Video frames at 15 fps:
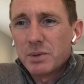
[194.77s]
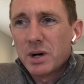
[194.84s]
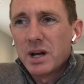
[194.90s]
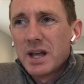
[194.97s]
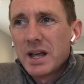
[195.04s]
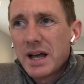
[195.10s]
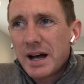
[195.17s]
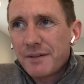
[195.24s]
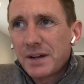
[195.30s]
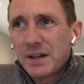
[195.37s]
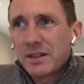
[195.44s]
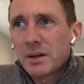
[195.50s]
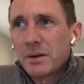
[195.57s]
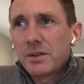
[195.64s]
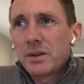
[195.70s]
But I
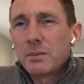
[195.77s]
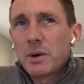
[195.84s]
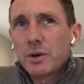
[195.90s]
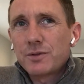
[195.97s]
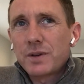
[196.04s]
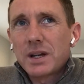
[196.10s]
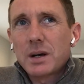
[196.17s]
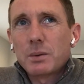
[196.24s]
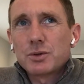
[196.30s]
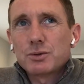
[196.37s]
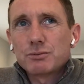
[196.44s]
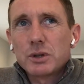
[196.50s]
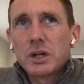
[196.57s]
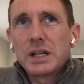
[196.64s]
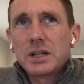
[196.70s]
think the most thing I was
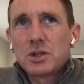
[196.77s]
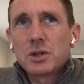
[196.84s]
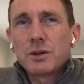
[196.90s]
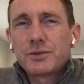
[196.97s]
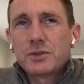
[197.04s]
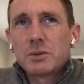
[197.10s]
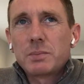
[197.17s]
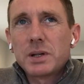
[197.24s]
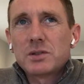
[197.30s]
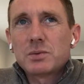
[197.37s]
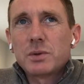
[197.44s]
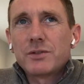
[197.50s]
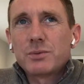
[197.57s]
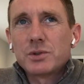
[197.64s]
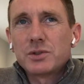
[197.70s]
really chuffed to bits
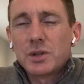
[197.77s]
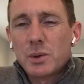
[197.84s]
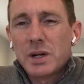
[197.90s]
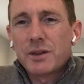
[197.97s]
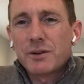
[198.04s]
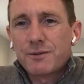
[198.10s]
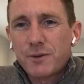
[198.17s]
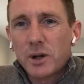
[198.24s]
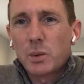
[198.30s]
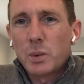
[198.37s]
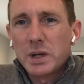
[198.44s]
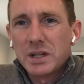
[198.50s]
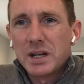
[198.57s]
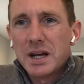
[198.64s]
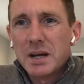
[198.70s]
with was doing it the
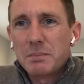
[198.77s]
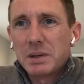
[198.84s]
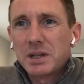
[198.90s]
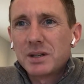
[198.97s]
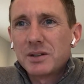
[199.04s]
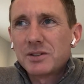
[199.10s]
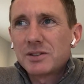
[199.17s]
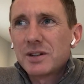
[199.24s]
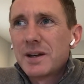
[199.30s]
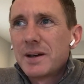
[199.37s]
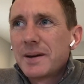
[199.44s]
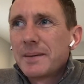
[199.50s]
following year because,